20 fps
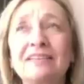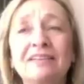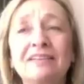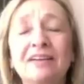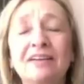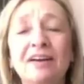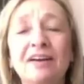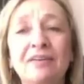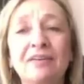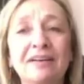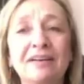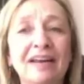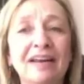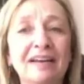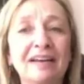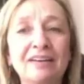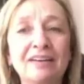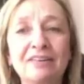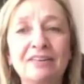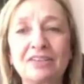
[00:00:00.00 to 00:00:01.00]

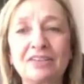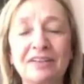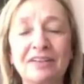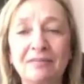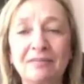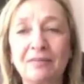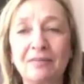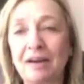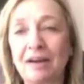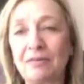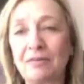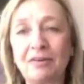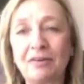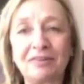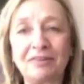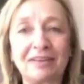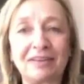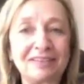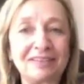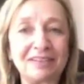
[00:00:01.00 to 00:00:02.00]
and usually when I
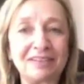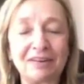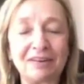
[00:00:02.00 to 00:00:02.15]
wrote this,